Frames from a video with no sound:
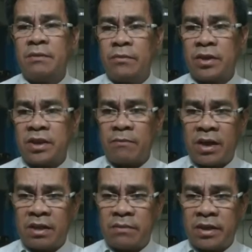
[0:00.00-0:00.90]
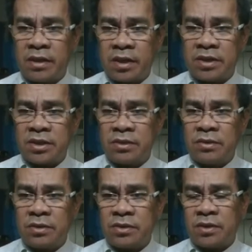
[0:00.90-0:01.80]
Multiply it by the
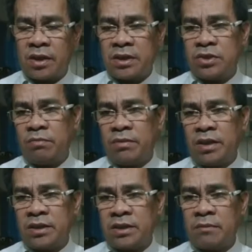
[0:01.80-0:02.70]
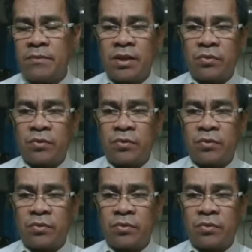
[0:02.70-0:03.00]
ratio. So the ratio means